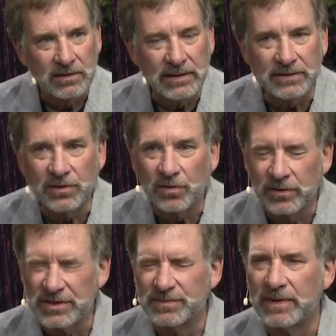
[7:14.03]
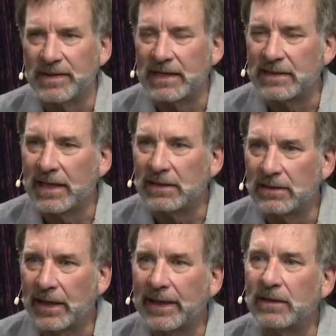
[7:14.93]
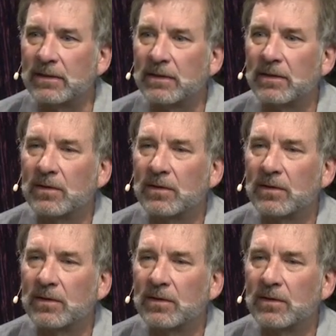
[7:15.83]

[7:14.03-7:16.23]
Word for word: That the charisma, that that light